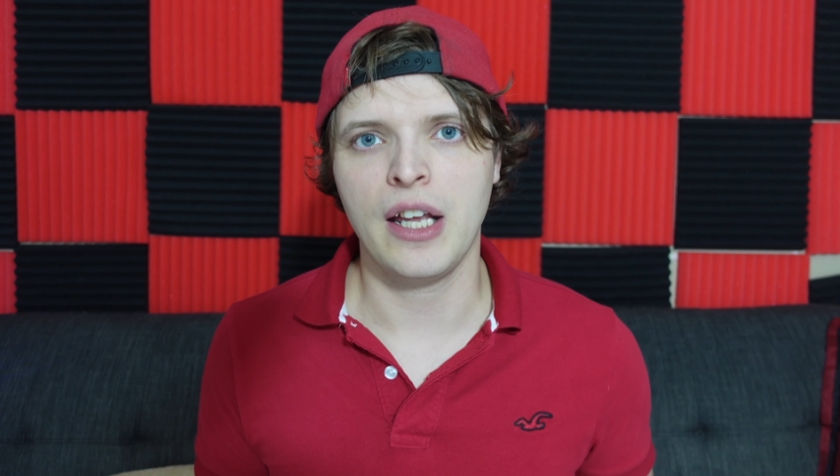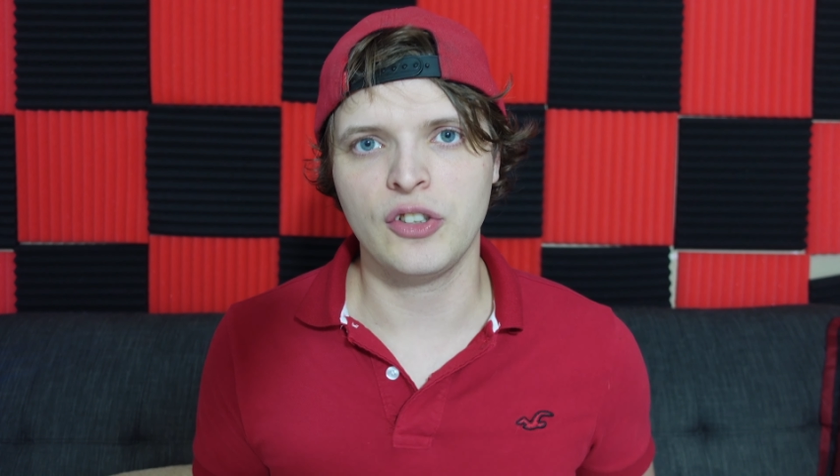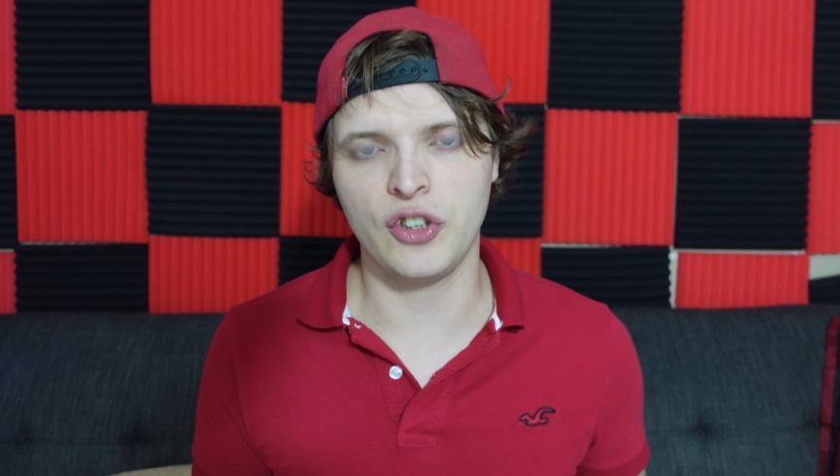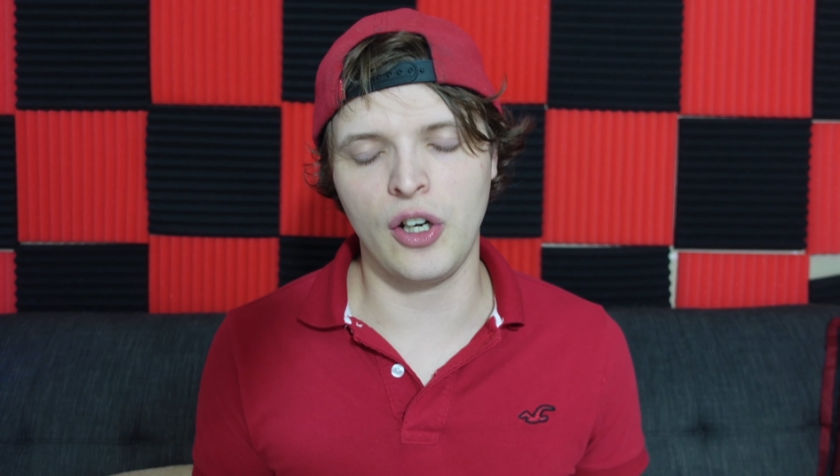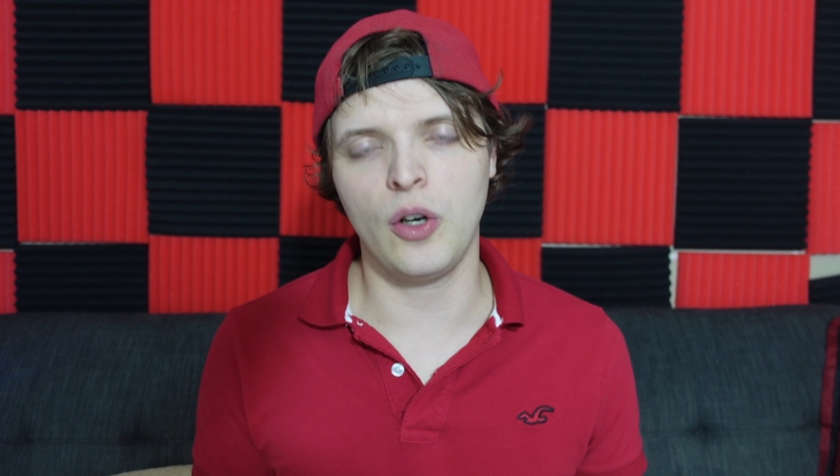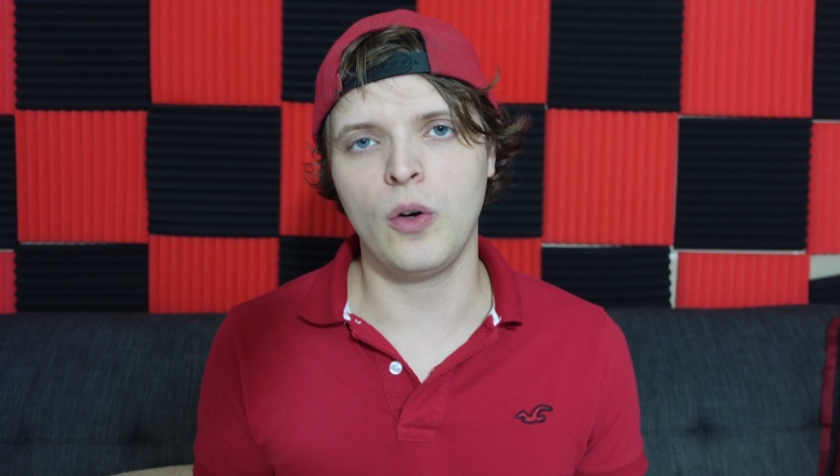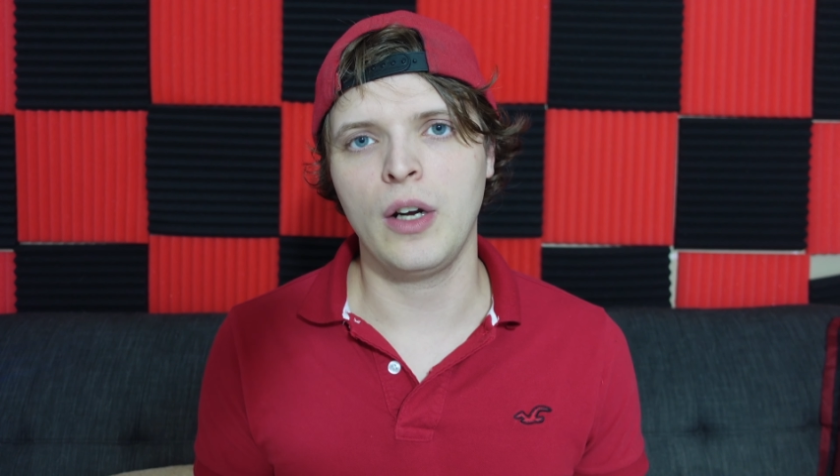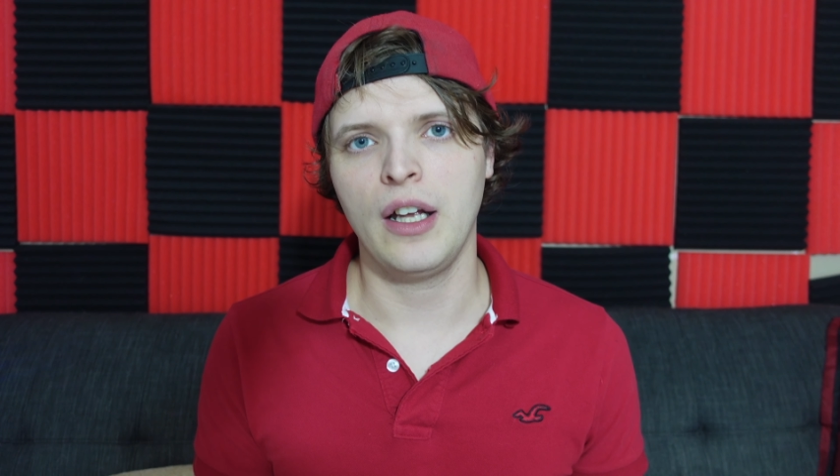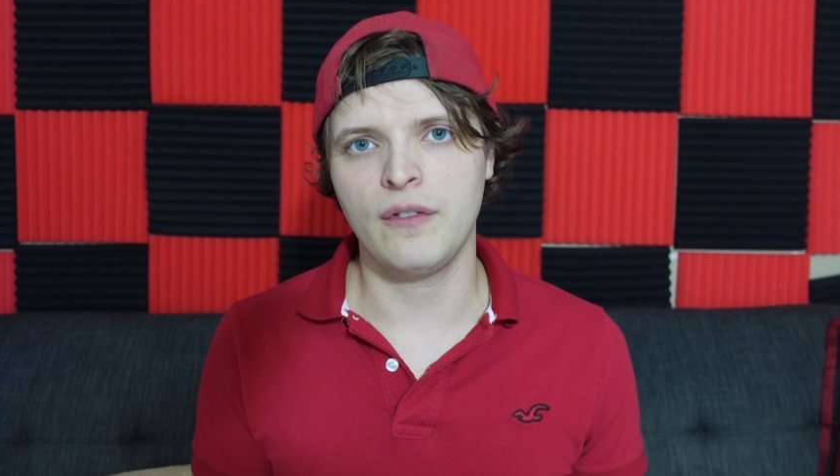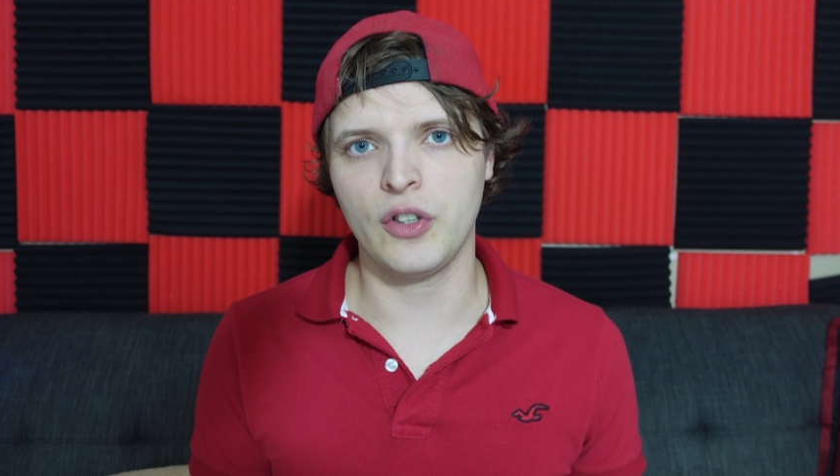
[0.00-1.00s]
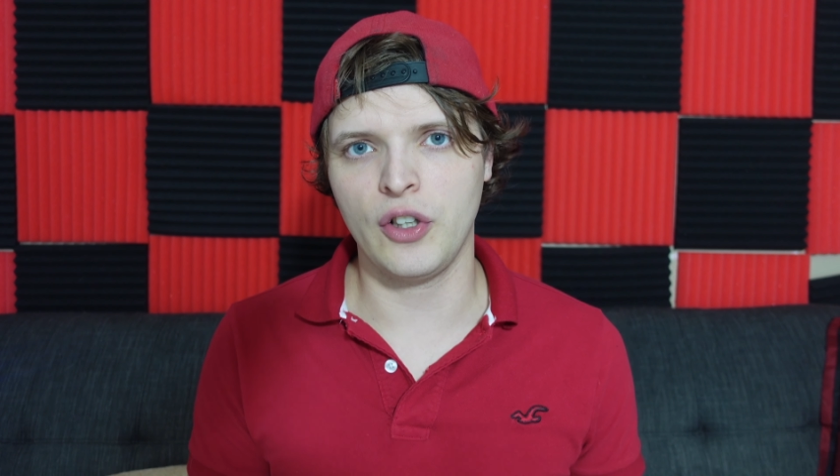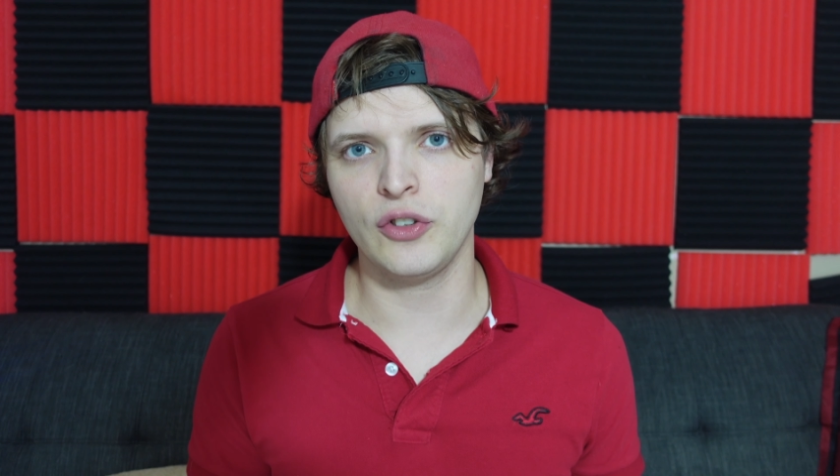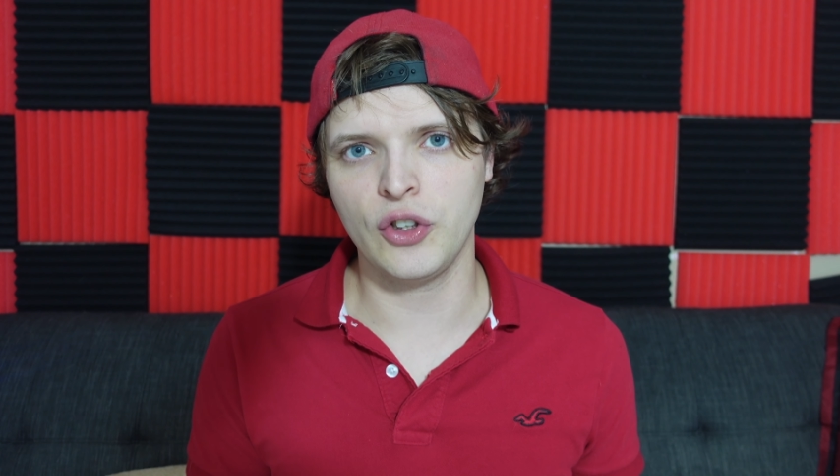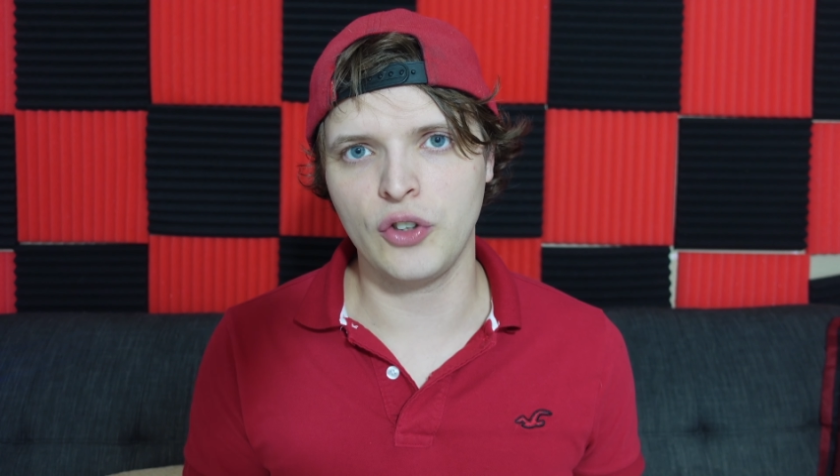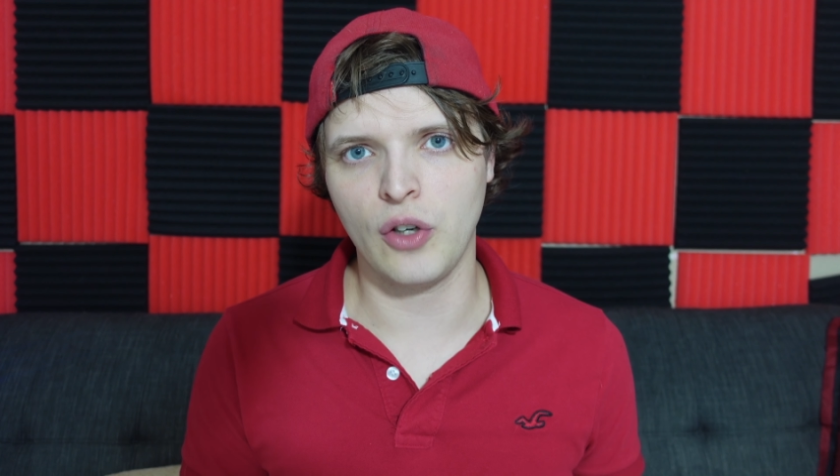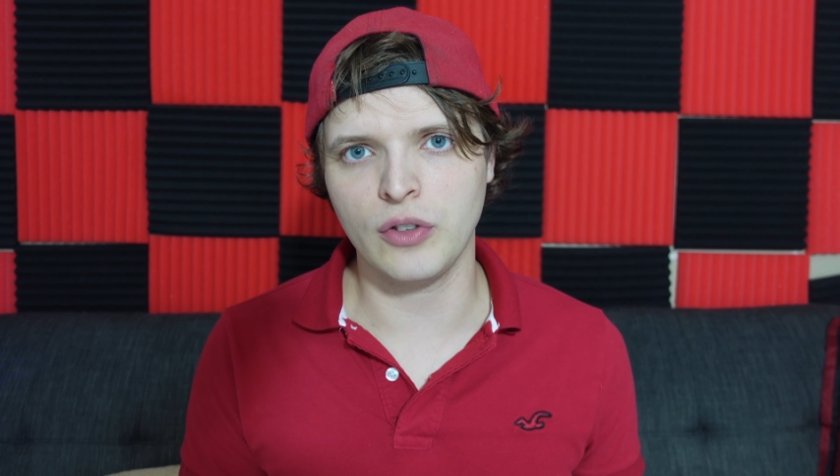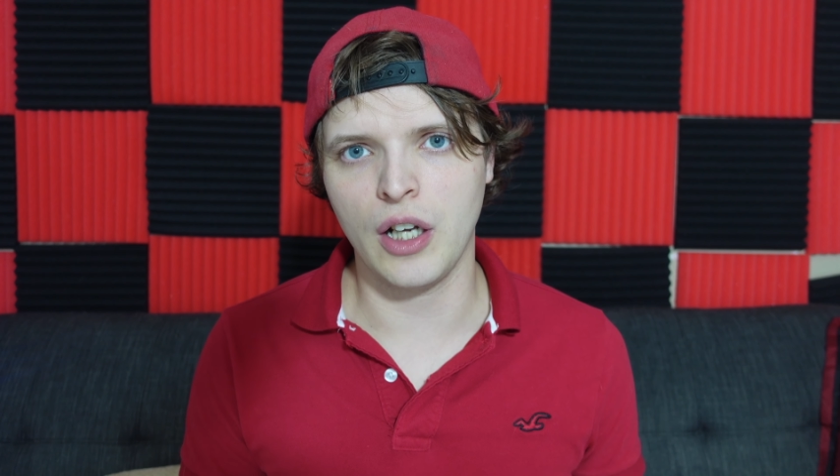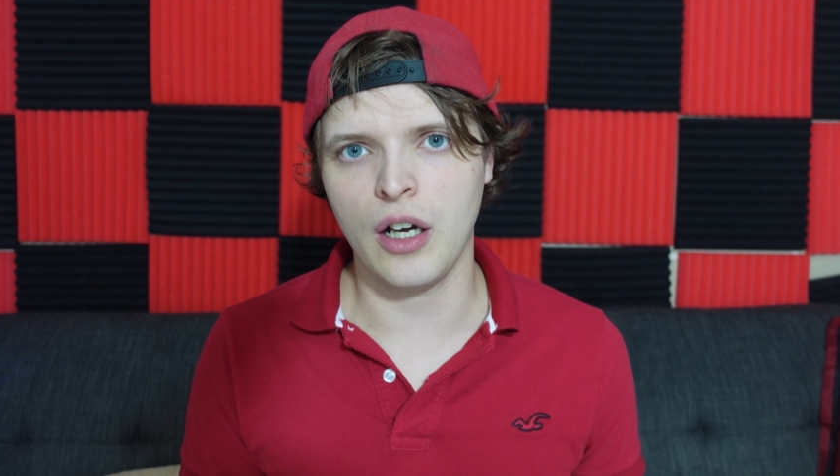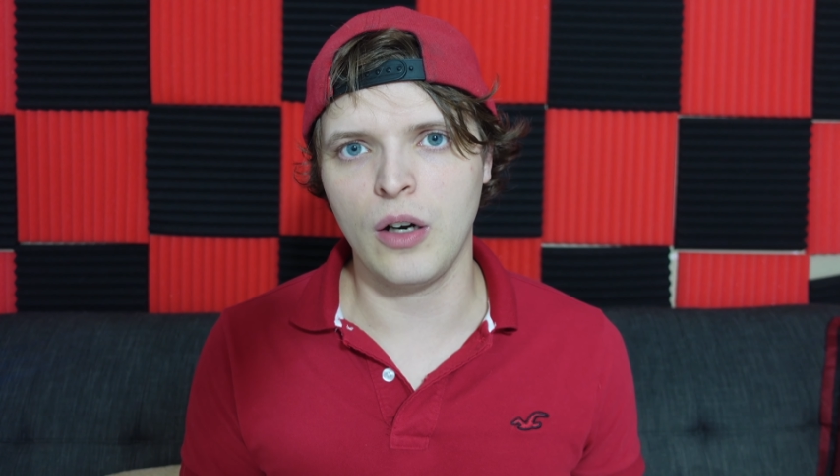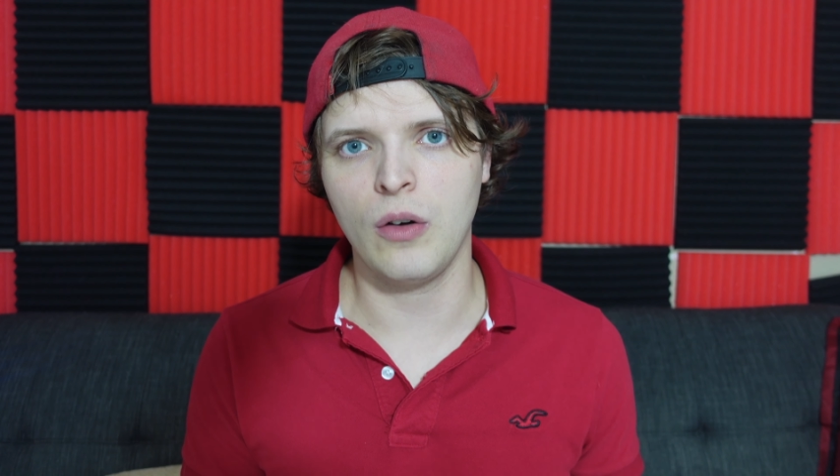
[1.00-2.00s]
so for those who don't
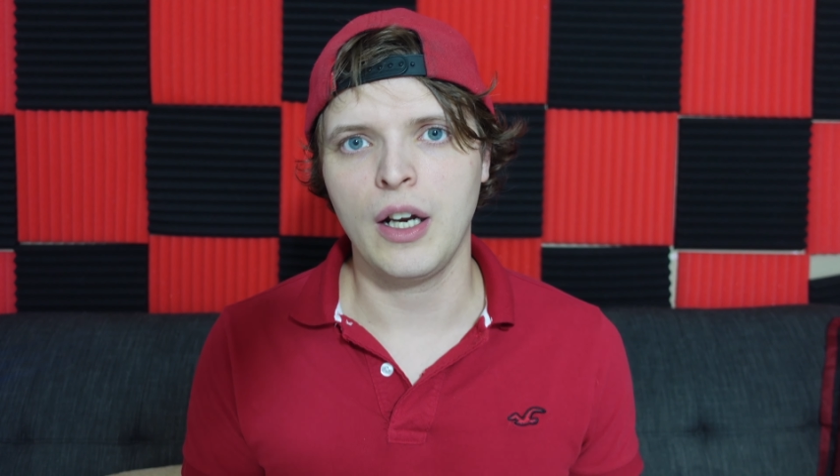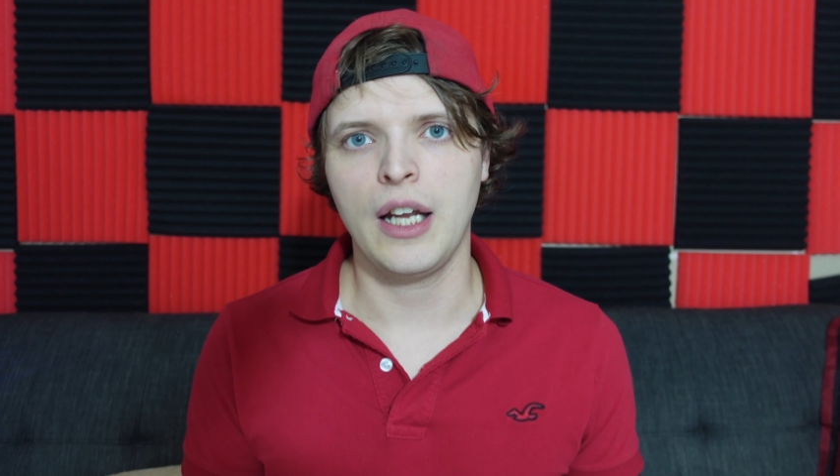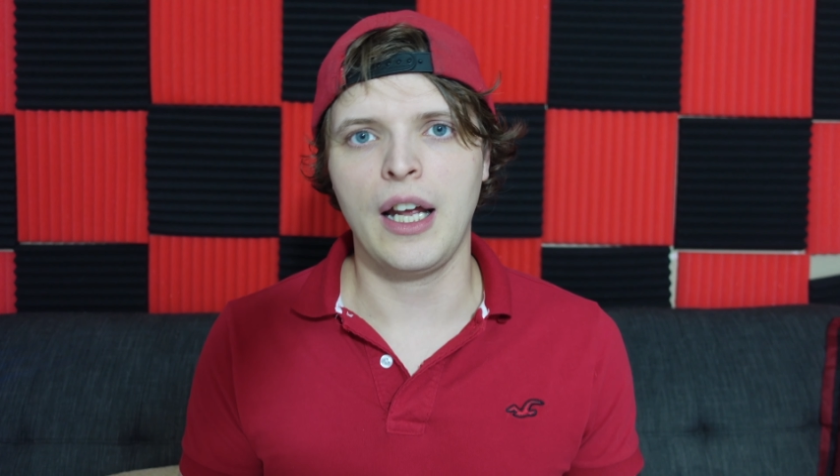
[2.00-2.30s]
know,